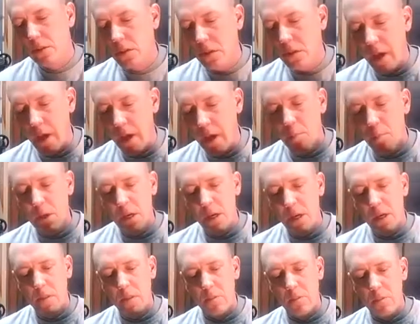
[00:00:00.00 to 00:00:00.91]

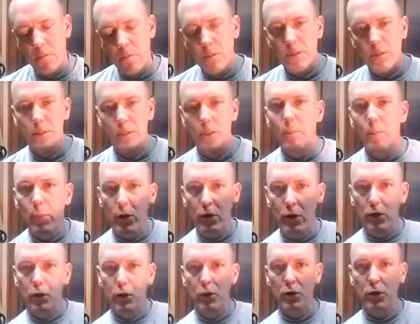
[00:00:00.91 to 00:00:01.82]
MB
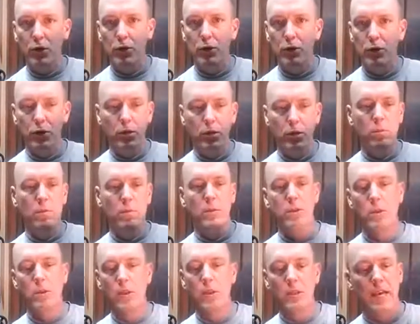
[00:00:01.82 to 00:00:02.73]
zippered cushion.
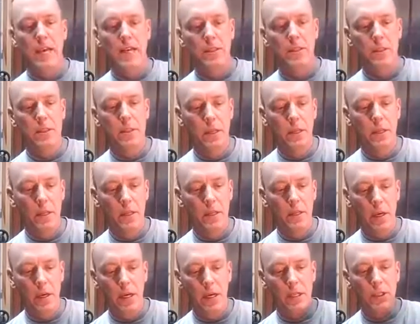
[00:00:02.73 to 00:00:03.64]
So this has
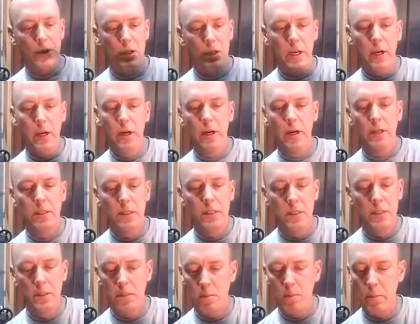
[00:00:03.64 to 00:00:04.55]
the generic
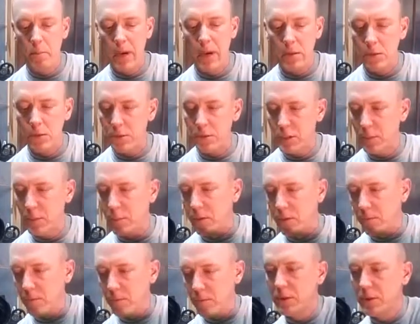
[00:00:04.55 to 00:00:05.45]
metal
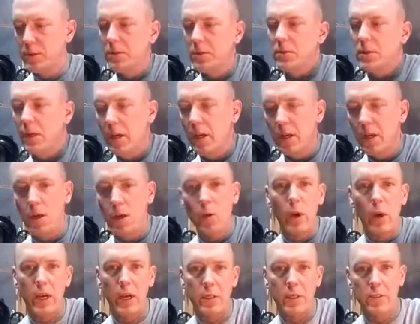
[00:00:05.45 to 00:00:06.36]
zipper versus the
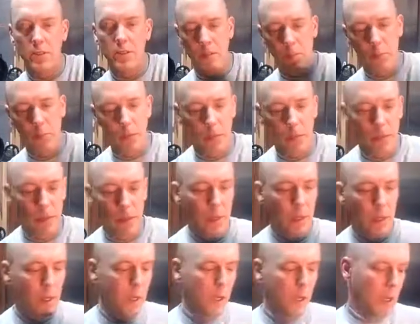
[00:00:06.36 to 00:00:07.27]
NOS zipper.
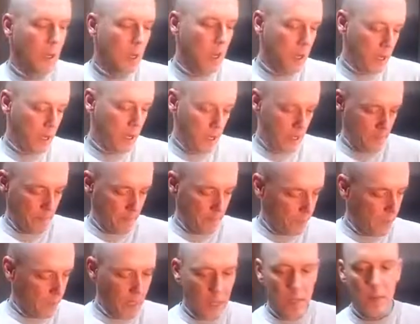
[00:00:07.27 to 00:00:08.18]

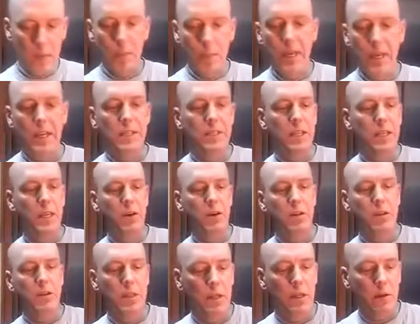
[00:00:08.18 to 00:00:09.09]
The biggest thing
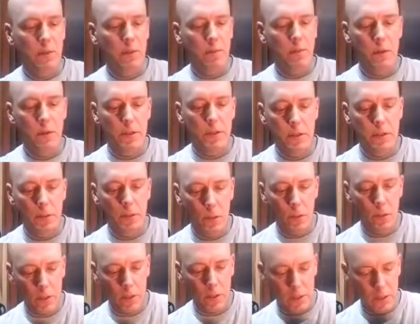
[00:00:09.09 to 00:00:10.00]
you can tell versus a
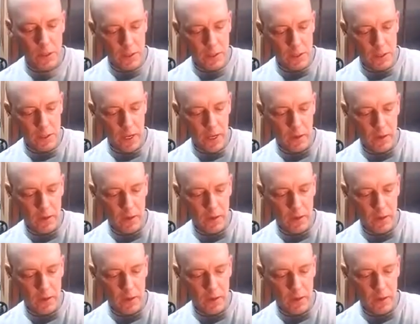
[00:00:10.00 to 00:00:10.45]
Willys and a